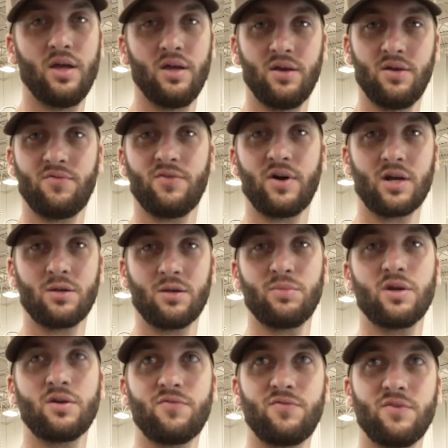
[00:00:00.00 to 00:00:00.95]
if I could
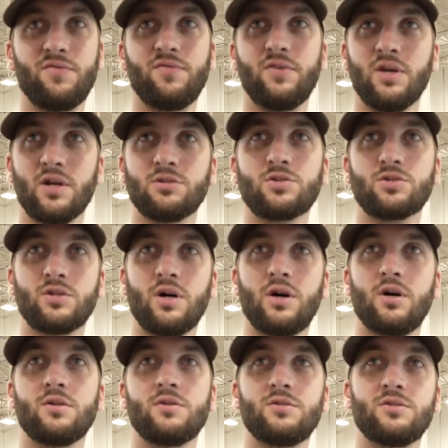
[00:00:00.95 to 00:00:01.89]
make $50 extra
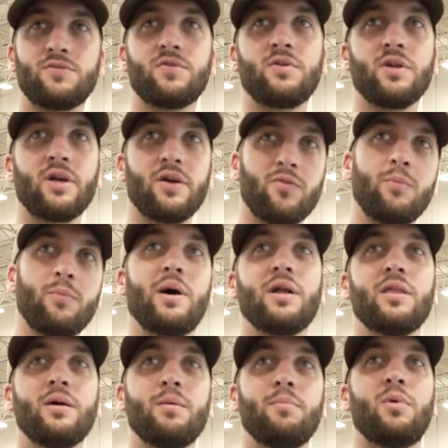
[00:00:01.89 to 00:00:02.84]
on
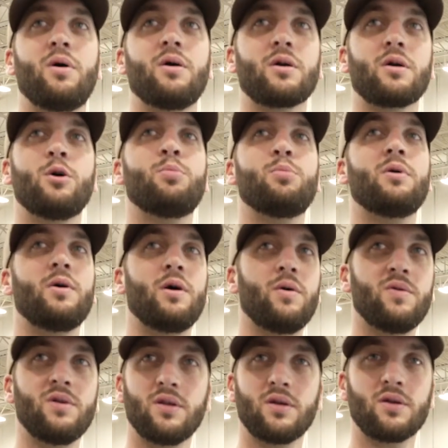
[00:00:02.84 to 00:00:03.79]
everybody that bought a GoPro, I
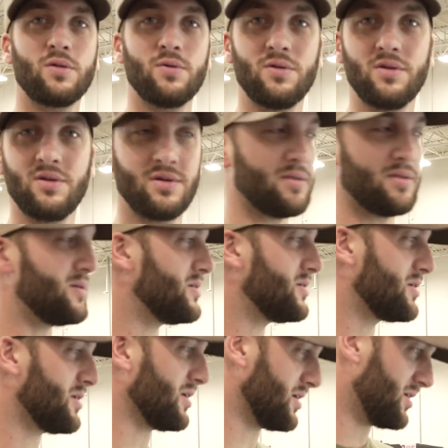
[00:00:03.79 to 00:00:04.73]
wouldn't include it in
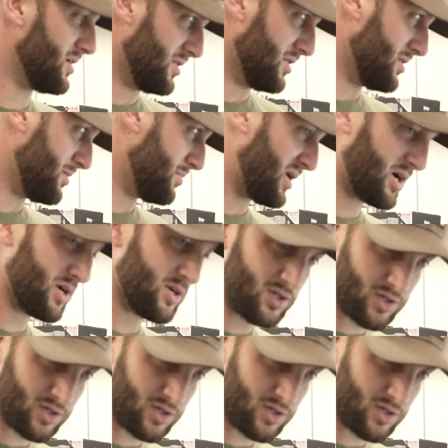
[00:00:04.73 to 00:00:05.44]
the package